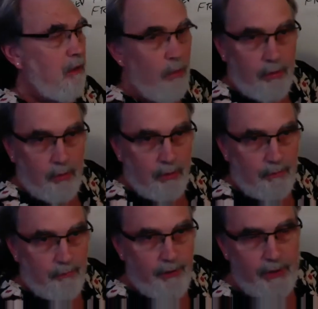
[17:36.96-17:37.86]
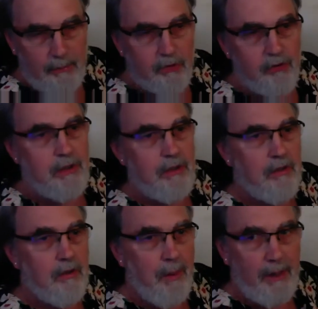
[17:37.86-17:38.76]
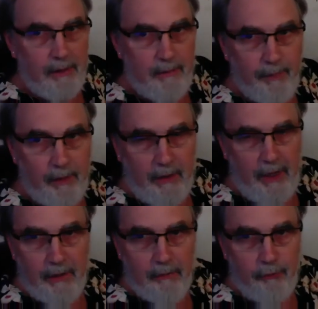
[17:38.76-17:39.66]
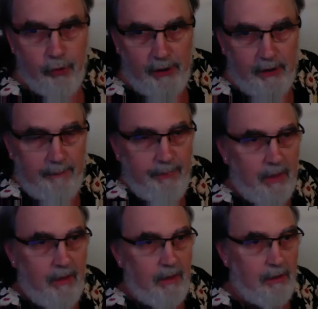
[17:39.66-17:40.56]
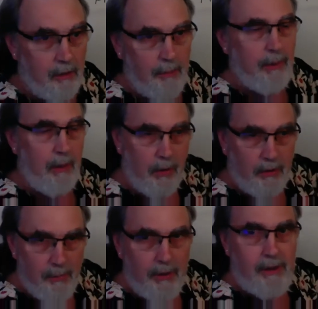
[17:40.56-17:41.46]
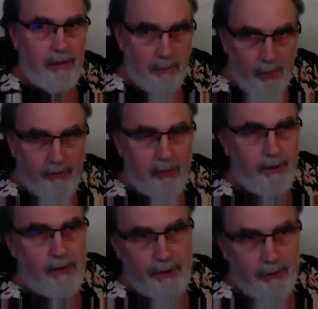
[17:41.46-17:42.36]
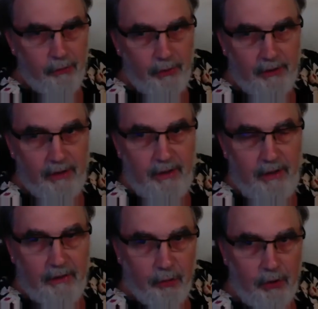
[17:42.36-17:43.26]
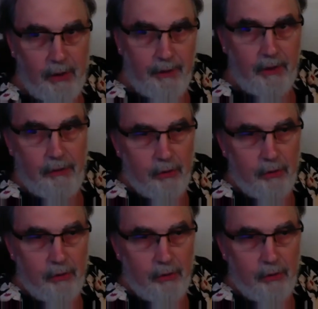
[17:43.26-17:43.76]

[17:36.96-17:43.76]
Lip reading: to a vending machine to buy a can of drink, you typically put the money in, you press the button, you get a drink. So typically you're